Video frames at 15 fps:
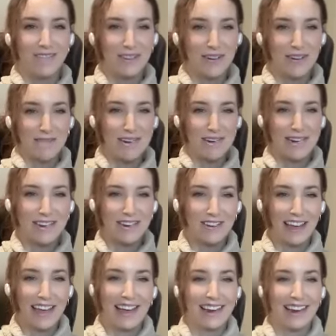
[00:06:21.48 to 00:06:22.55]
I'm so happy to
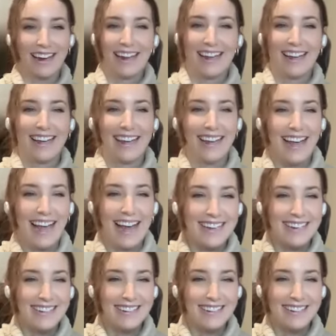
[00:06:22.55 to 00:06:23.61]
hear that.
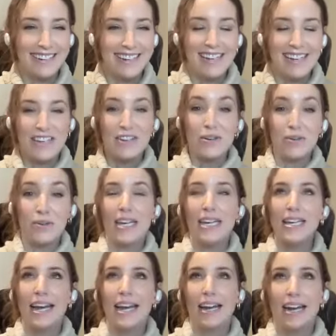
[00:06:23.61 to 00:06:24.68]
And,
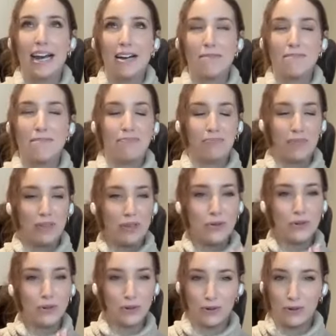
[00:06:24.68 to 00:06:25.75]
in EdApp,
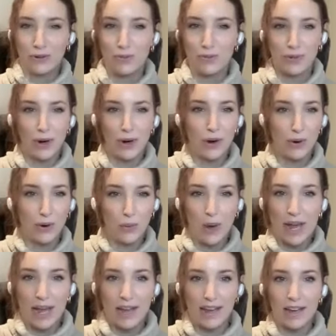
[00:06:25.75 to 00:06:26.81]
user groups are a
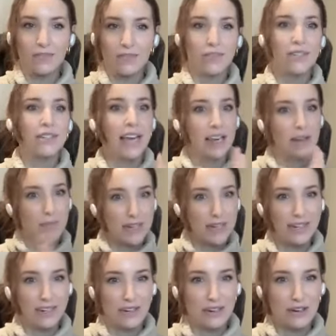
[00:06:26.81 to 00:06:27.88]
way of
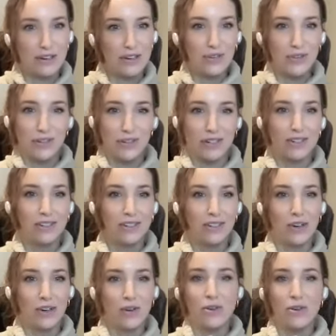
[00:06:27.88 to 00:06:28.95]
segmenting your users.
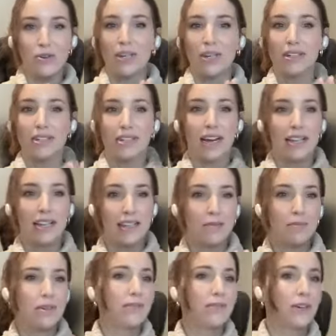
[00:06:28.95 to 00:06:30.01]
So you can assign
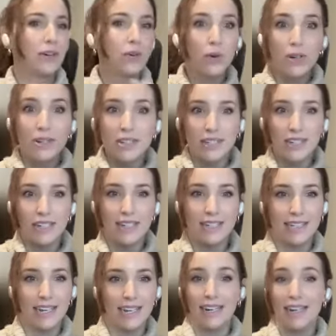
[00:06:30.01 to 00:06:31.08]
them different
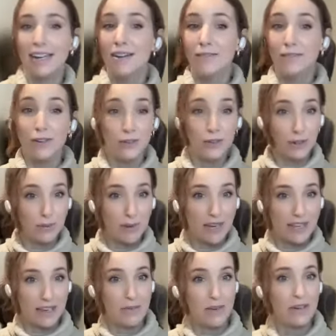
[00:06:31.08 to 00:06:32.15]
courses and filter
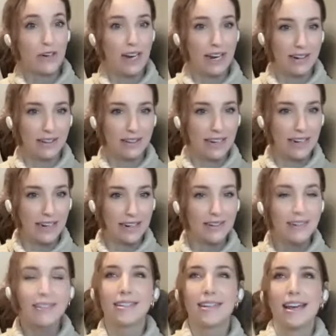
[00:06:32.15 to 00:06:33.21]
by them in your
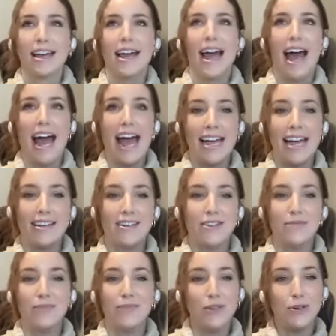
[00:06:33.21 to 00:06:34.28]
analytics.
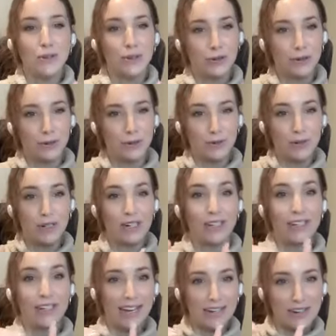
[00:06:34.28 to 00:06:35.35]
And user group
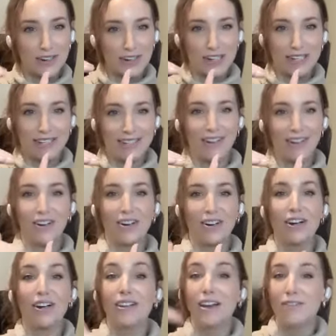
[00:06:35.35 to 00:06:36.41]
collections
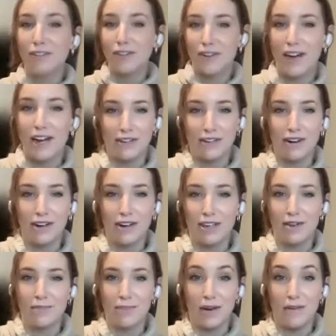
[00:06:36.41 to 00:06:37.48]
are a level of
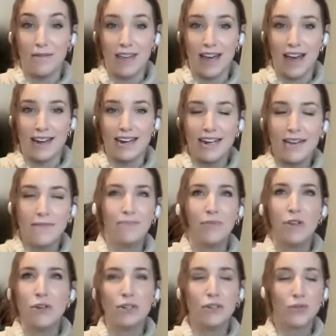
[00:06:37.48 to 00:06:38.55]
hierarchy above that.
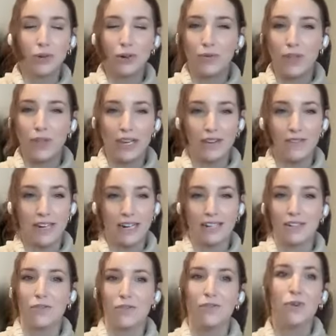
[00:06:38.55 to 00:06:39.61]
You can sort of think of it
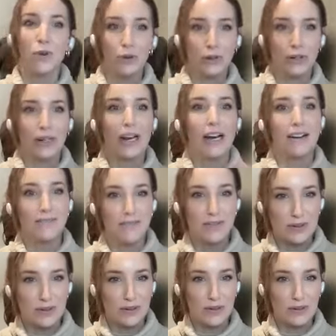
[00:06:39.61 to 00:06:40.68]
as a folder of
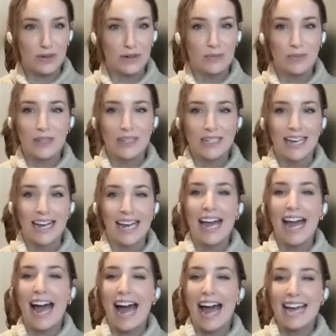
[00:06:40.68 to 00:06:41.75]
user groups.
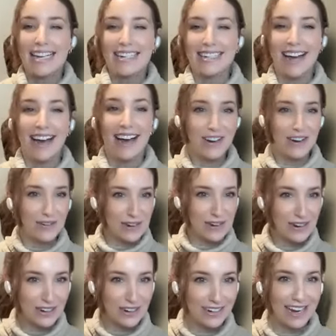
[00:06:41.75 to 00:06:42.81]
And I know in
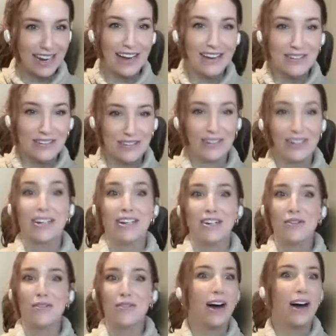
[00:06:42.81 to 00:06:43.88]
your account, Juliahna,
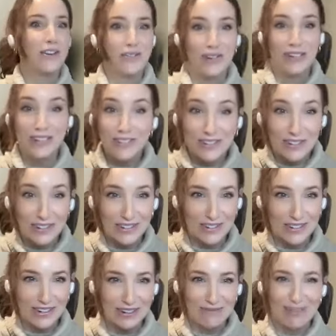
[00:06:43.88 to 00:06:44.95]
you have hundreds of
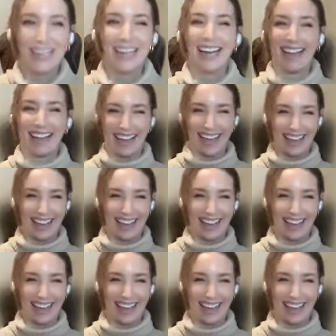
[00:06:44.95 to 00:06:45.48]
user groups.